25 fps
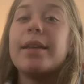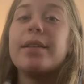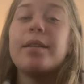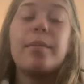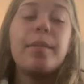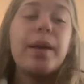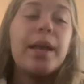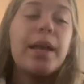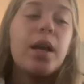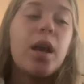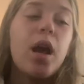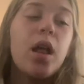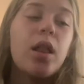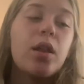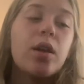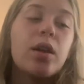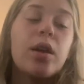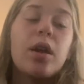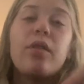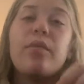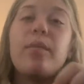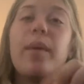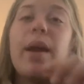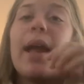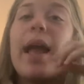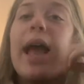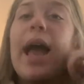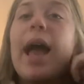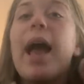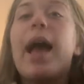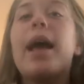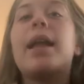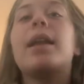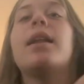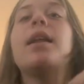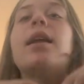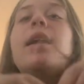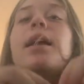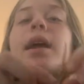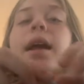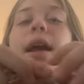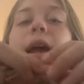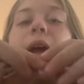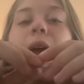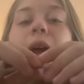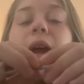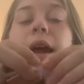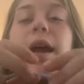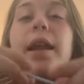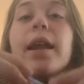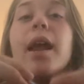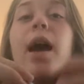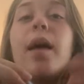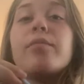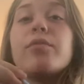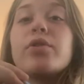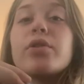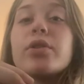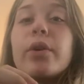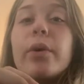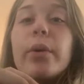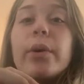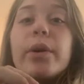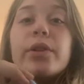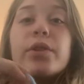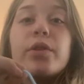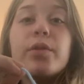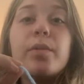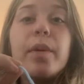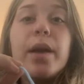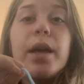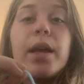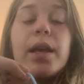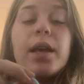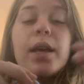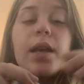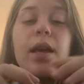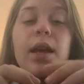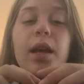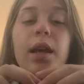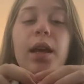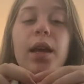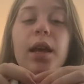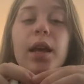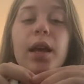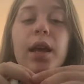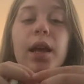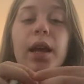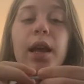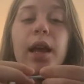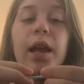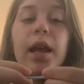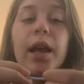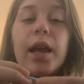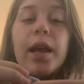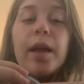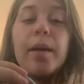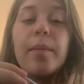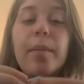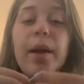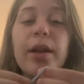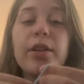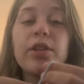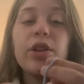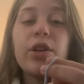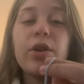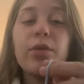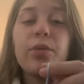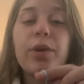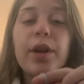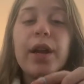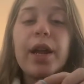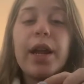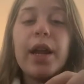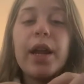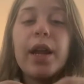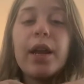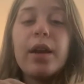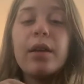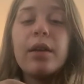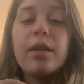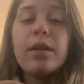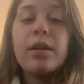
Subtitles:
the main color of my hat, and I'm just going to make a magic ring,